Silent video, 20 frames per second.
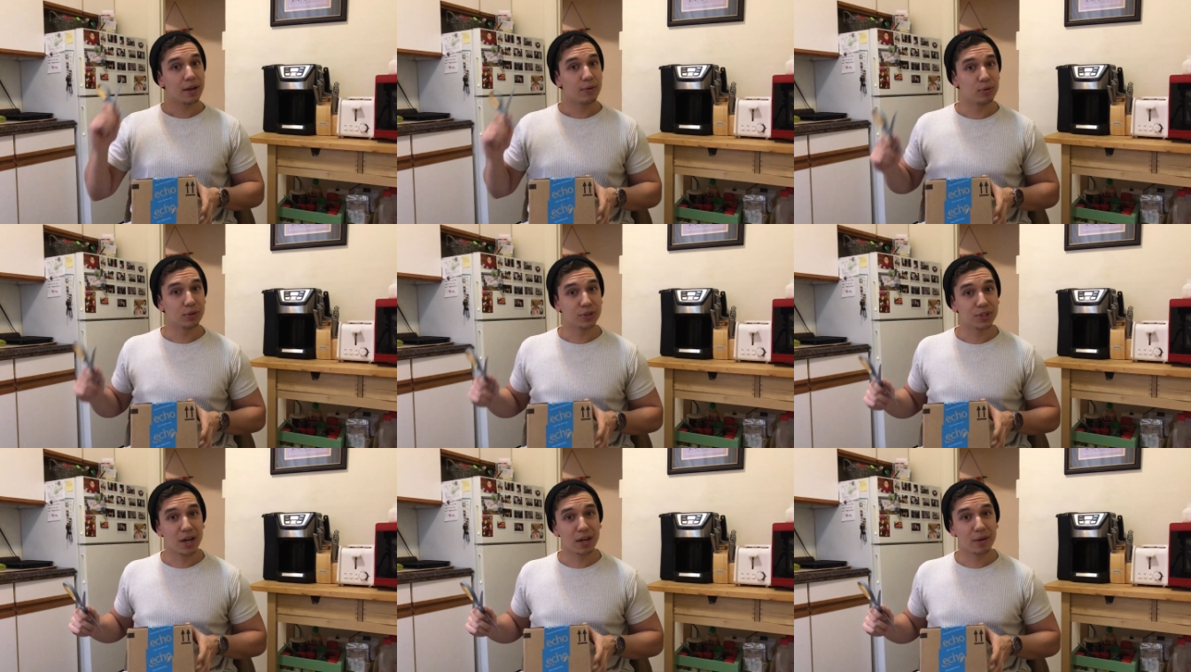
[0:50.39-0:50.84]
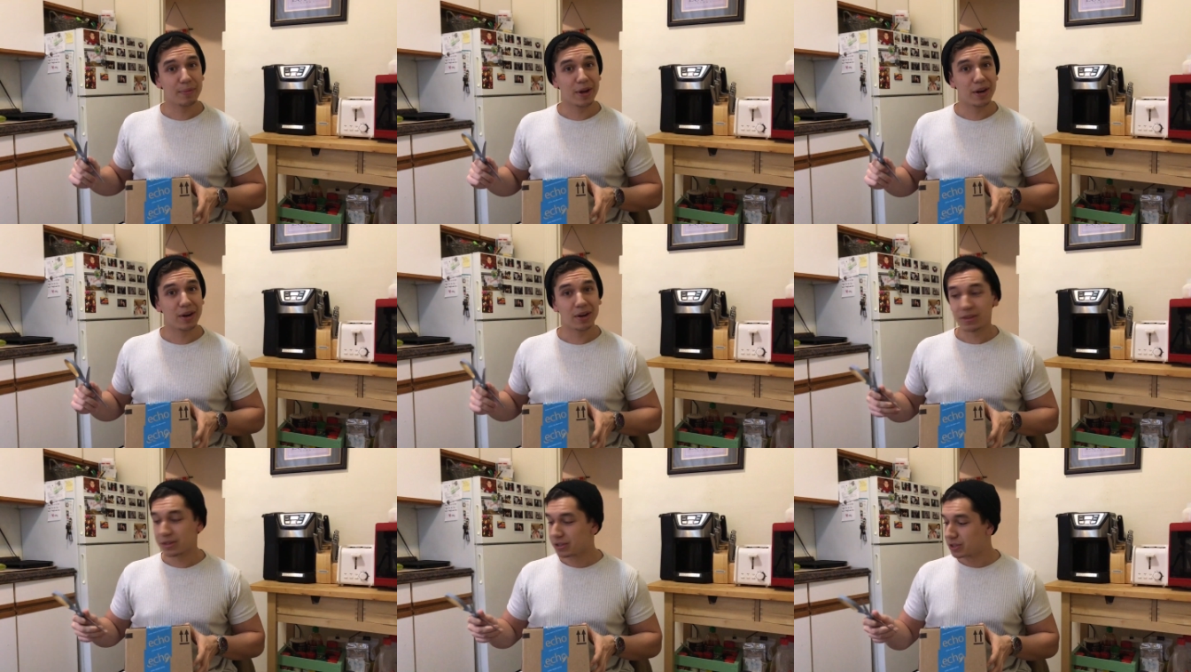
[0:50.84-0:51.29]
We'll talk about
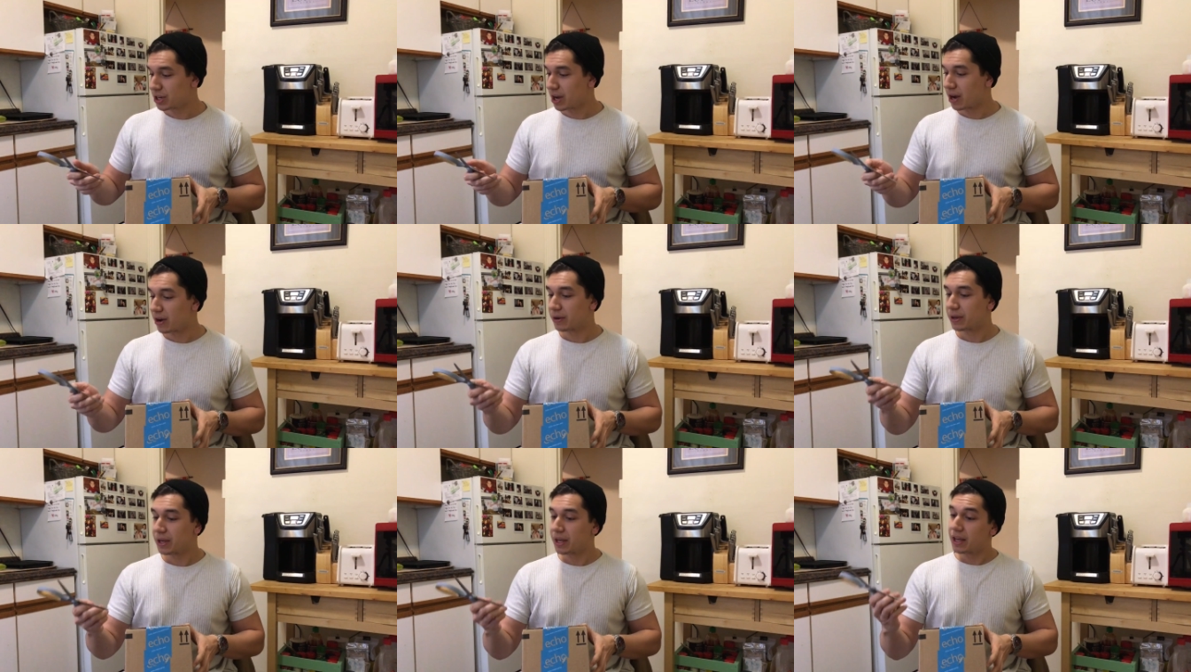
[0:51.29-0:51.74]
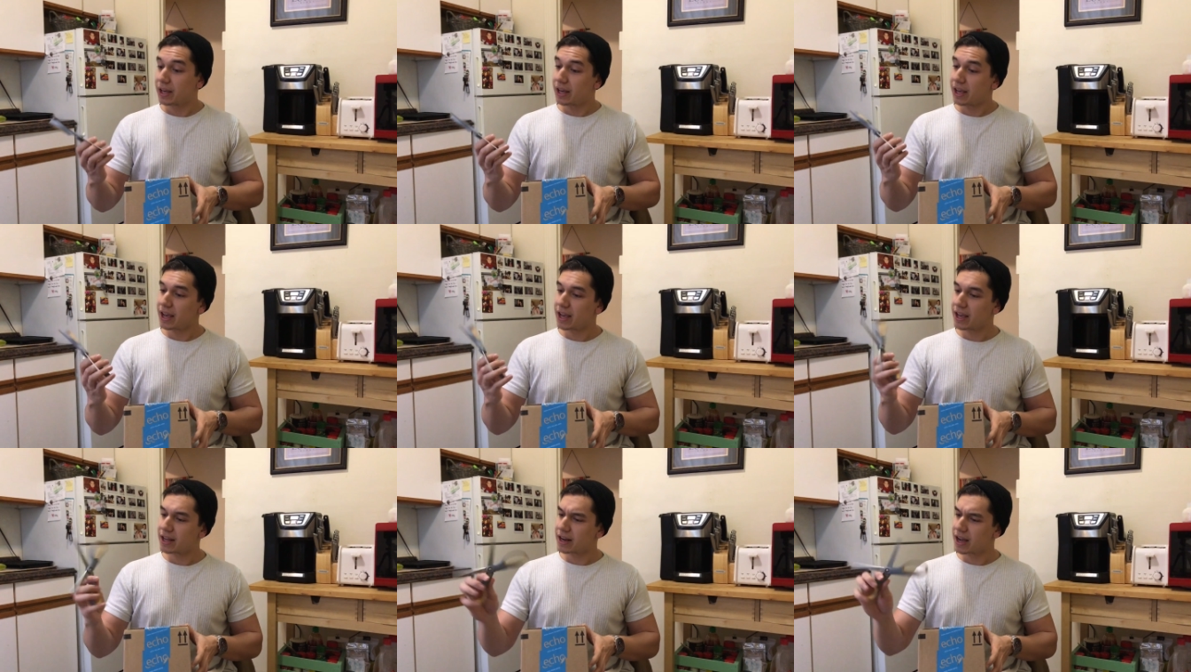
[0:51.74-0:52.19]
it on the show.
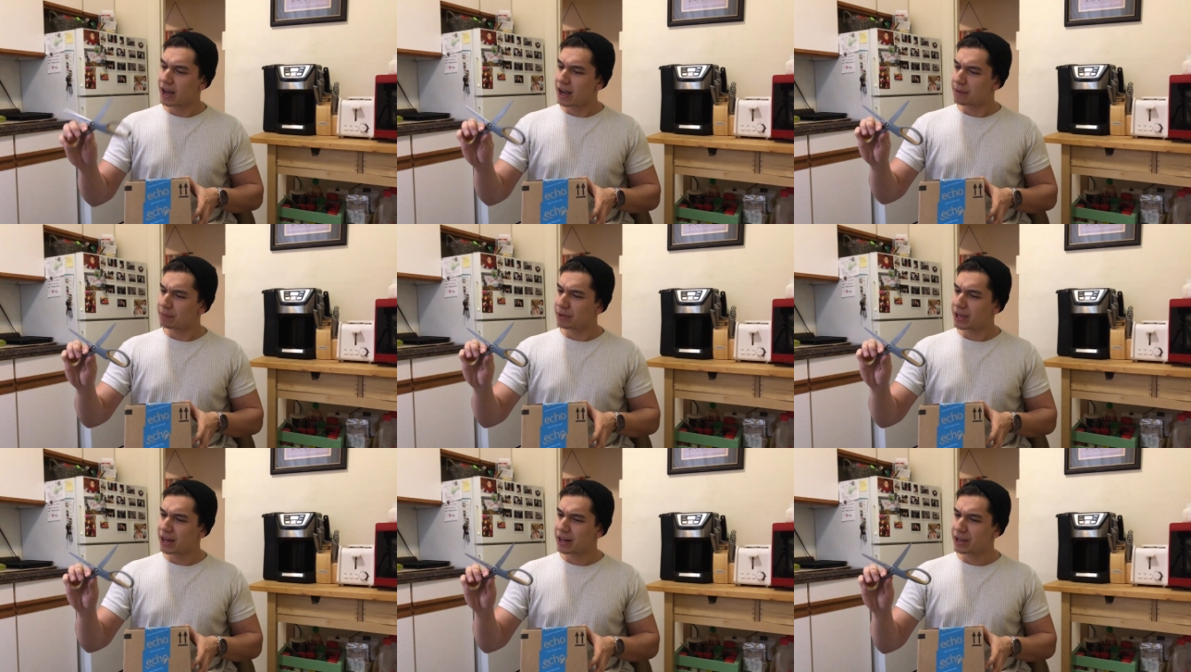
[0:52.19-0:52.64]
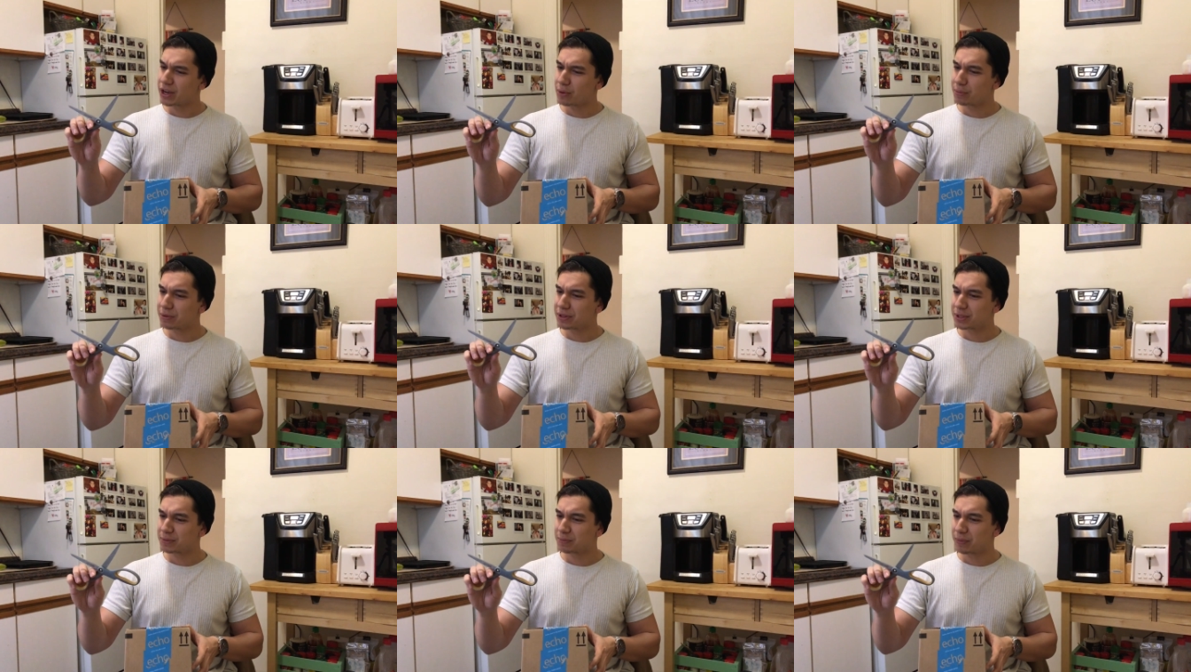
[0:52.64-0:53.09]
And I'm cutting
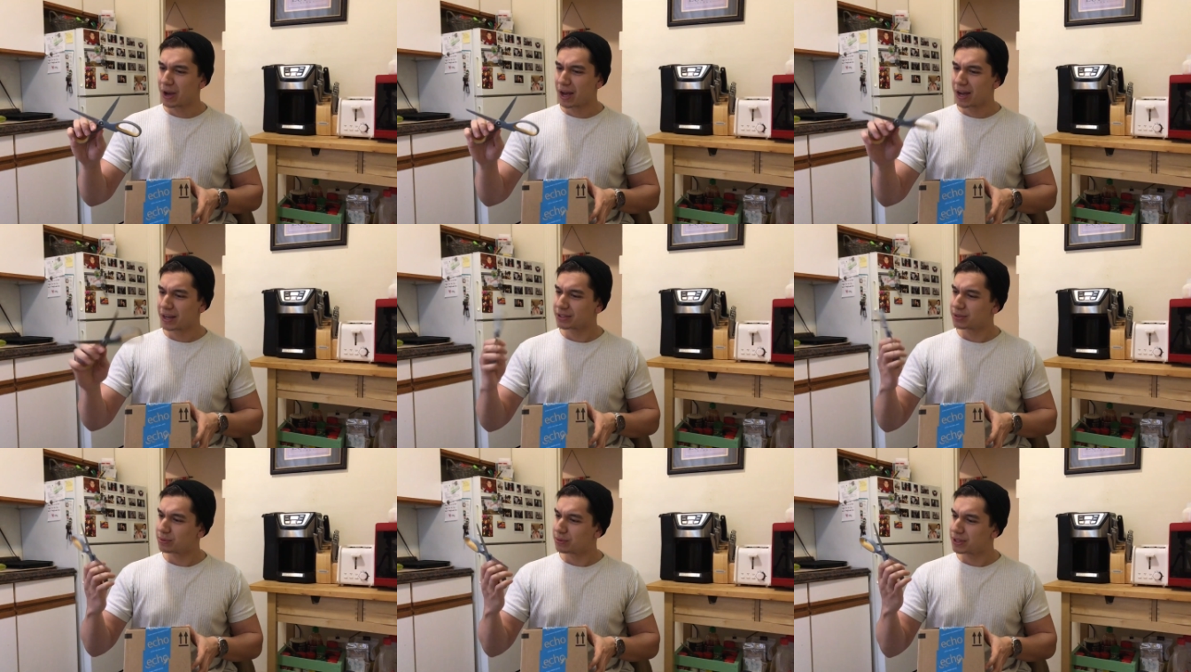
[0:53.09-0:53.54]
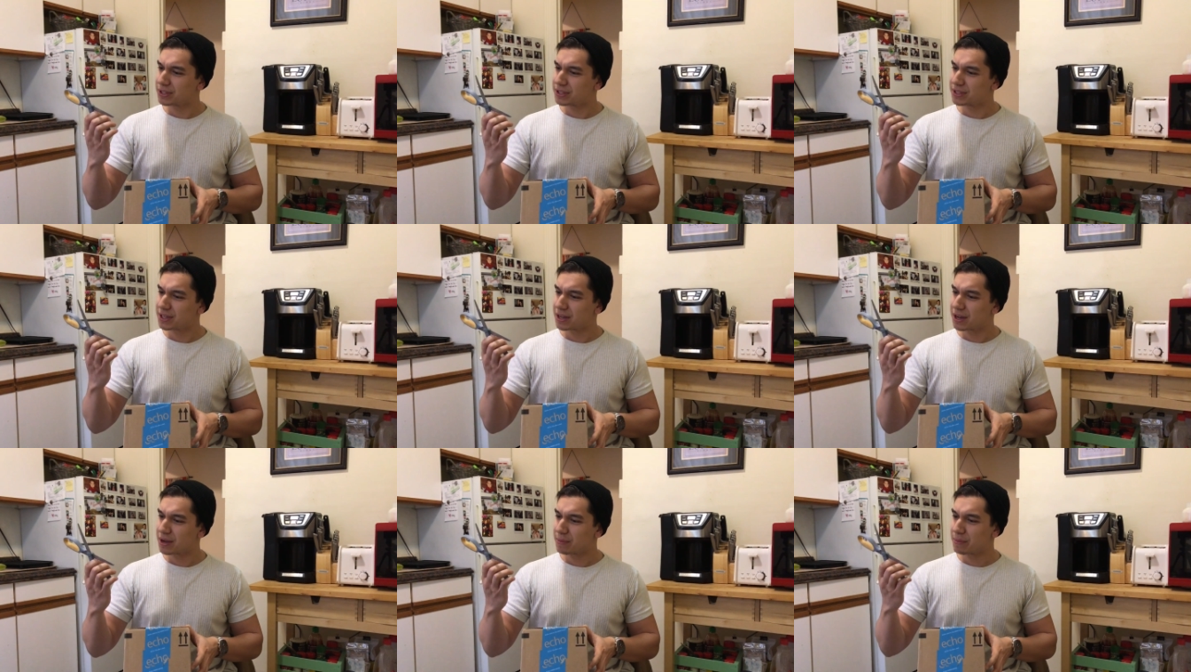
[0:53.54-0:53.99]
open this box with
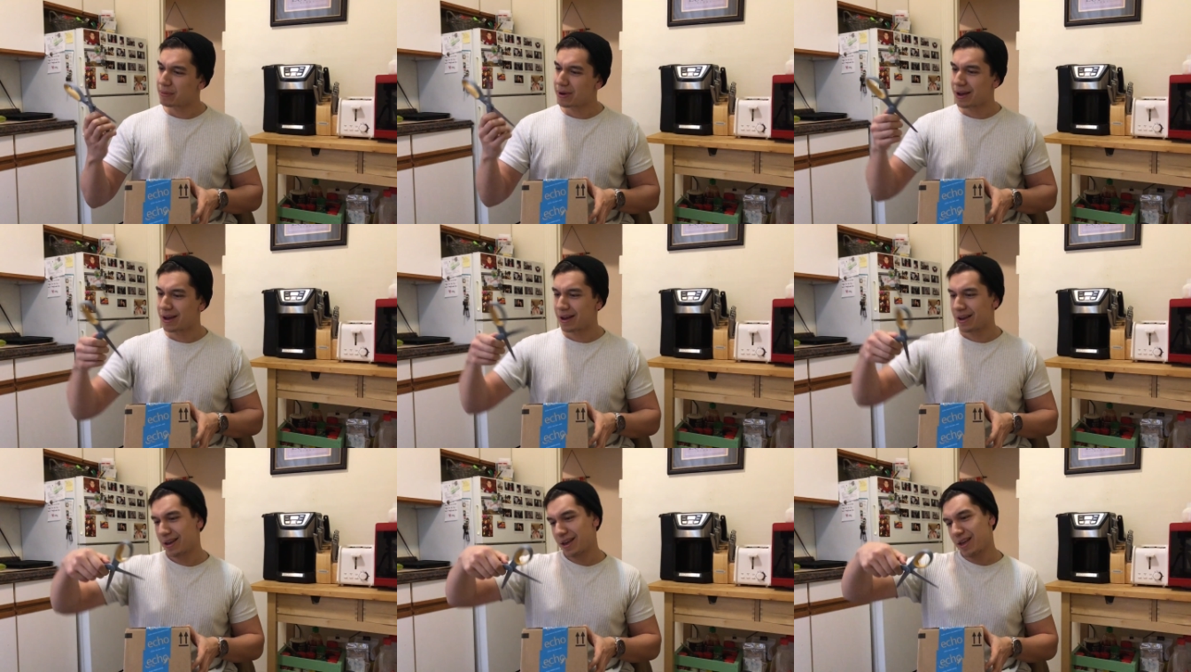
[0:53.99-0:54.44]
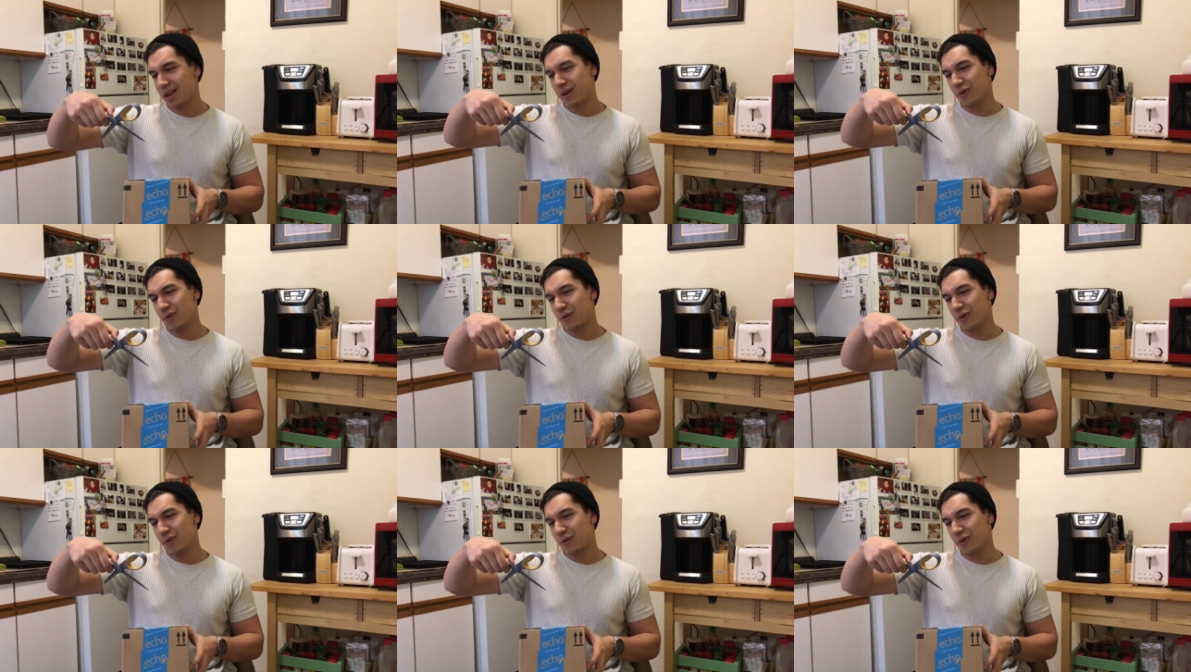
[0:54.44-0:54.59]
some uh,